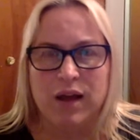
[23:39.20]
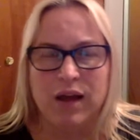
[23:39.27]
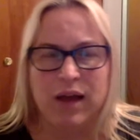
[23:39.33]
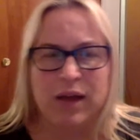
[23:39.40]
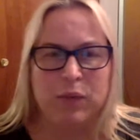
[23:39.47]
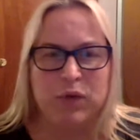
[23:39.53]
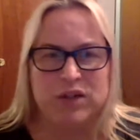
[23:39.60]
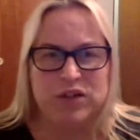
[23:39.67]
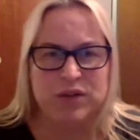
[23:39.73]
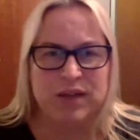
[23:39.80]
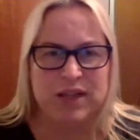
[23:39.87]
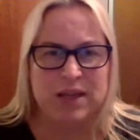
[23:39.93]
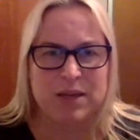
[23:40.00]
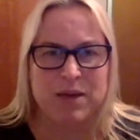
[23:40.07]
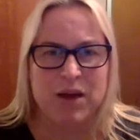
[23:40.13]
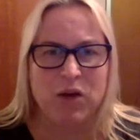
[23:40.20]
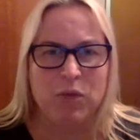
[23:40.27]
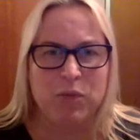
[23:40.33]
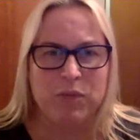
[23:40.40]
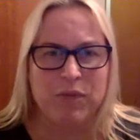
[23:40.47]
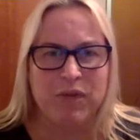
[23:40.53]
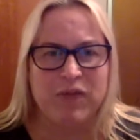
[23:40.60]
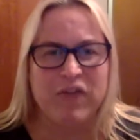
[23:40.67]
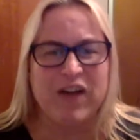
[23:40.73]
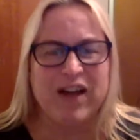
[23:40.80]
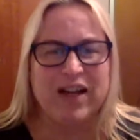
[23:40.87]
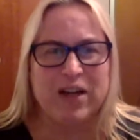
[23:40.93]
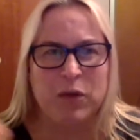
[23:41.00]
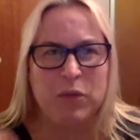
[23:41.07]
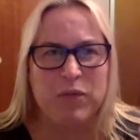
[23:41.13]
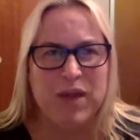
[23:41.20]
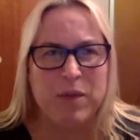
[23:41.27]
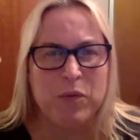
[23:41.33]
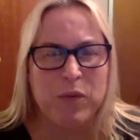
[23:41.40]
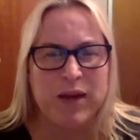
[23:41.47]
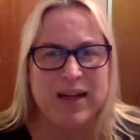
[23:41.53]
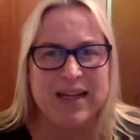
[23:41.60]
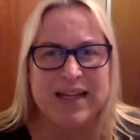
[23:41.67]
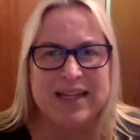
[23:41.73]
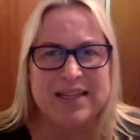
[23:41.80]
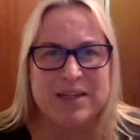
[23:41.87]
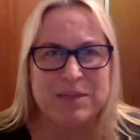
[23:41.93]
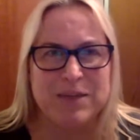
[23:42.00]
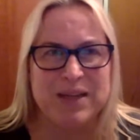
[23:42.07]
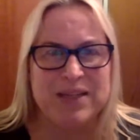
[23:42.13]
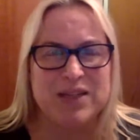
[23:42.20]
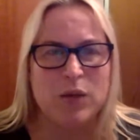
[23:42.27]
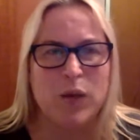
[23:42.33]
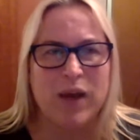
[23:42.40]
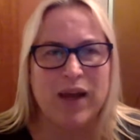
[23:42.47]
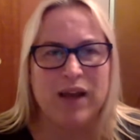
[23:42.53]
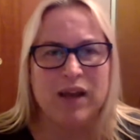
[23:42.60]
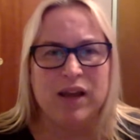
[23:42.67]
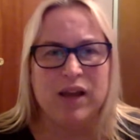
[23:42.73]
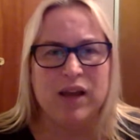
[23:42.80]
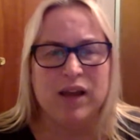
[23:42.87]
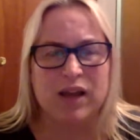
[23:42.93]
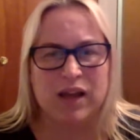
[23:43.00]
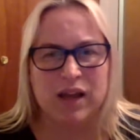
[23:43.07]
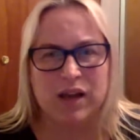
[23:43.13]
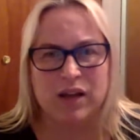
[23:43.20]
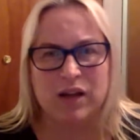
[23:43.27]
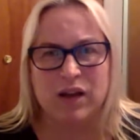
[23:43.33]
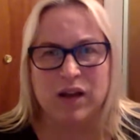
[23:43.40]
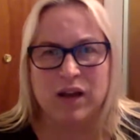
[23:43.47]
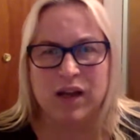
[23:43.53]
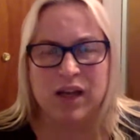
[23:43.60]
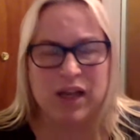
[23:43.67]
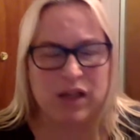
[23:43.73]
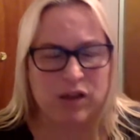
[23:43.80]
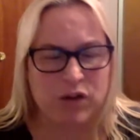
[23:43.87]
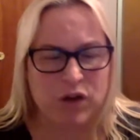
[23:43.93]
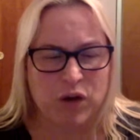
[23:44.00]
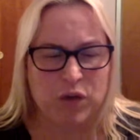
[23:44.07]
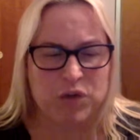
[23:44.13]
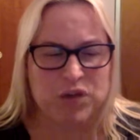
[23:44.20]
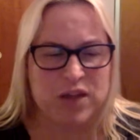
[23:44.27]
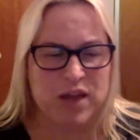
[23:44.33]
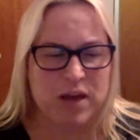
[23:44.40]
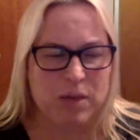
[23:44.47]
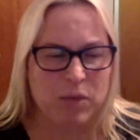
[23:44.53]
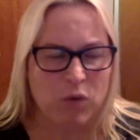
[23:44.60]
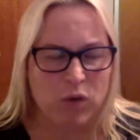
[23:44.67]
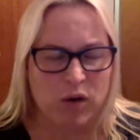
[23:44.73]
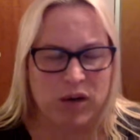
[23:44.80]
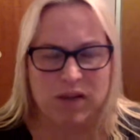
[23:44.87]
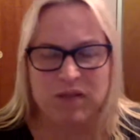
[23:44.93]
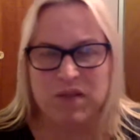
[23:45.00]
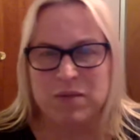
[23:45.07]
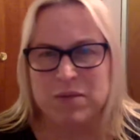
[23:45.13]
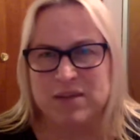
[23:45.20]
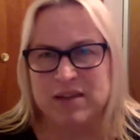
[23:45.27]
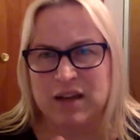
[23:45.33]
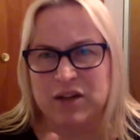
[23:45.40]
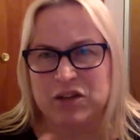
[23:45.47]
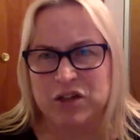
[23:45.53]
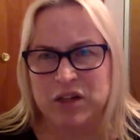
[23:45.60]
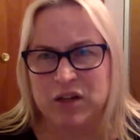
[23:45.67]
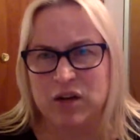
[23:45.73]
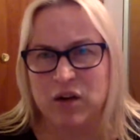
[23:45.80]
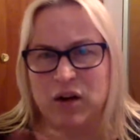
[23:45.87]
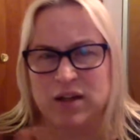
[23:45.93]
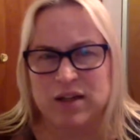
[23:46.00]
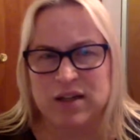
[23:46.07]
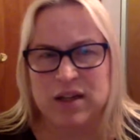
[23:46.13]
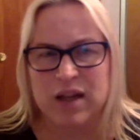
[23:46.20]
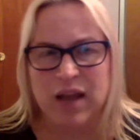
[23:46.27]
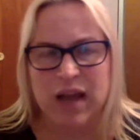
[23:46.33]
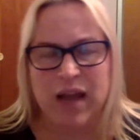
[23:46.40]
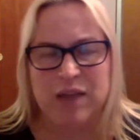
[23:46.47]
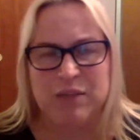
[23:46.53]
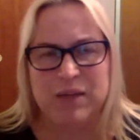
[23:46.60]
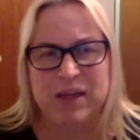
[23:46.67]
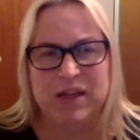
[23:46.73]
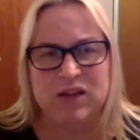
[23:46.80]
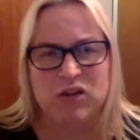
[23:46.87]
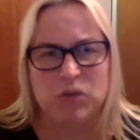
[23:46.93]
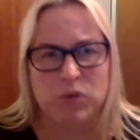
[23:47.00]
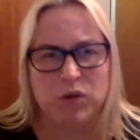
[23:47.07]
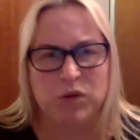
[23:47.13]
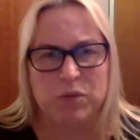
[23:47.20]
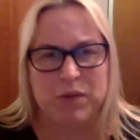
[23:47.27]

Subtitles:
And once you get them help, find them a way to get to me so I can either coach them or give them a session and begin to work.